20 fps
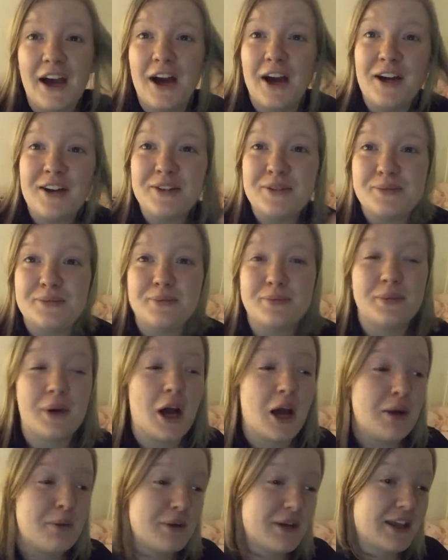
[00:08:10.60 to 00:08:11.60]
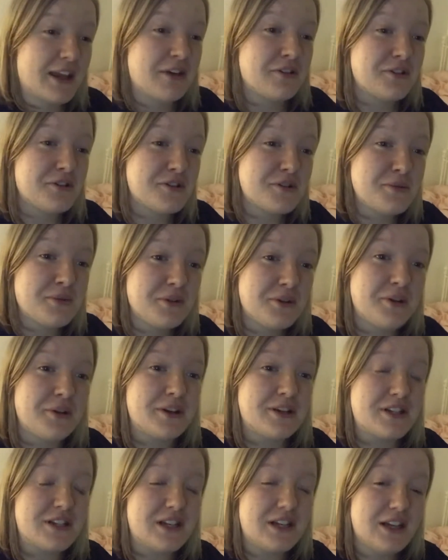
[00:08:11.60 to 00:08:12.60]
I might carry on tomorrow
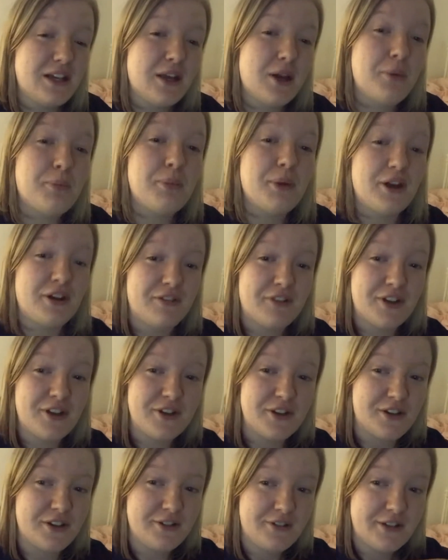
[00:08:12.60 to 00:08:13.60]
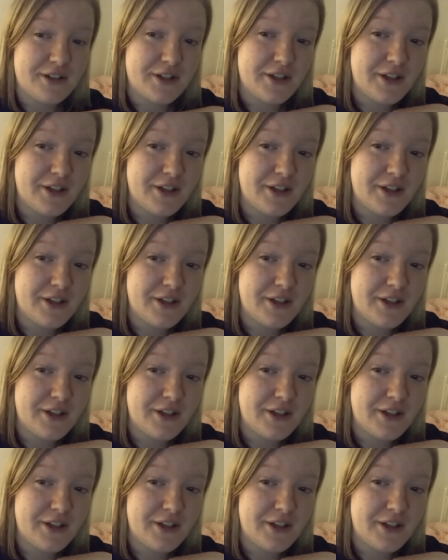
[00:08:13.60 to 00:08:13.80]
actually, but if I don't,